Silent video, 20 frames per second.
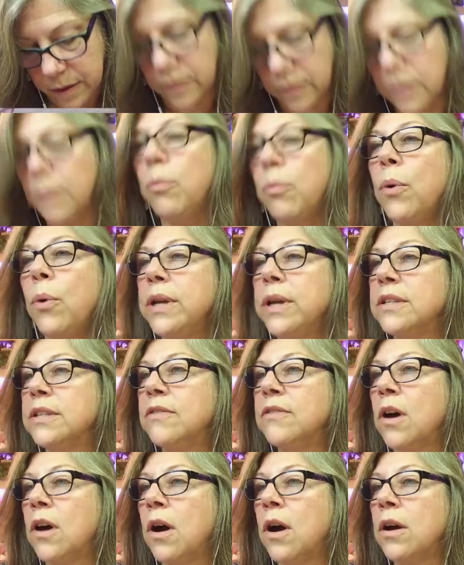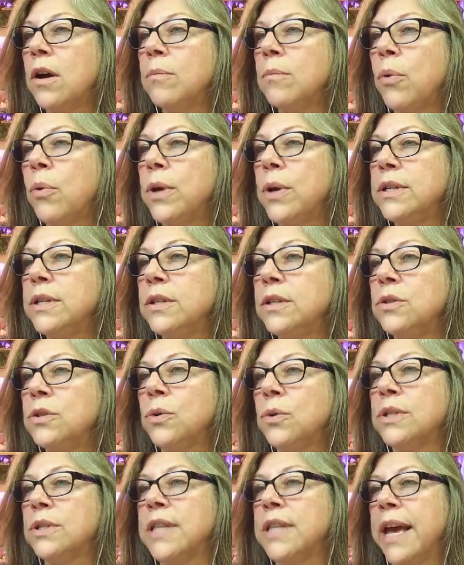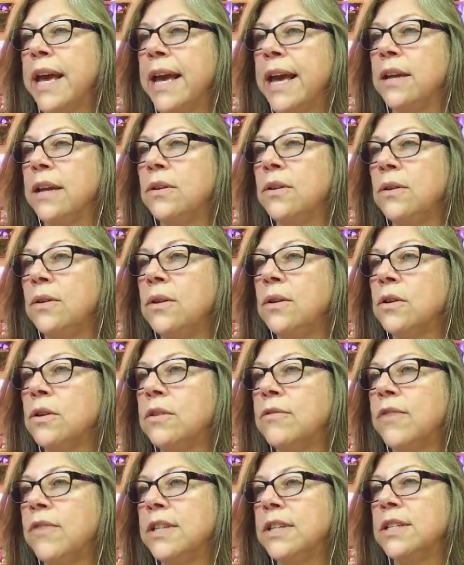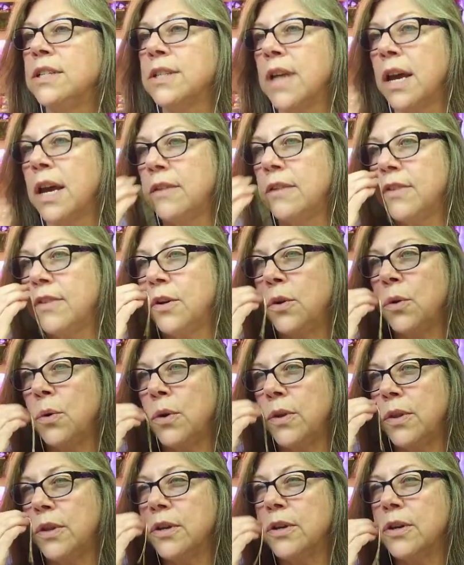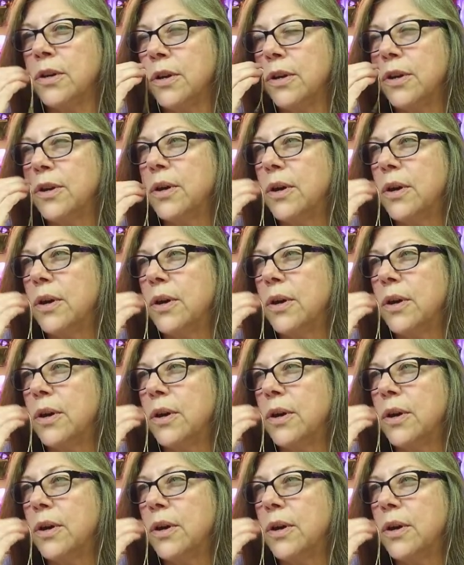the point of the heart pointing towards the handle, or if I just kind of ignore the